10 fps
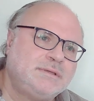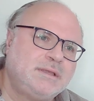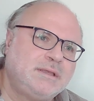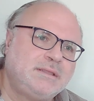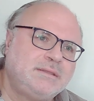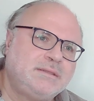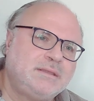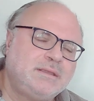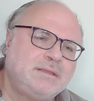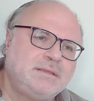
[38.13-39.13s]
And
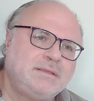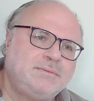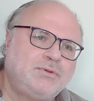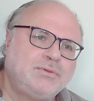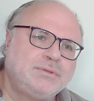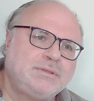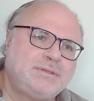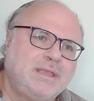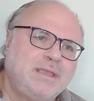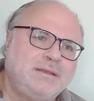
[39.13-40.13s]
uh, in more
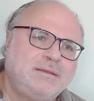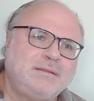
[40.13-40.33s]
detail,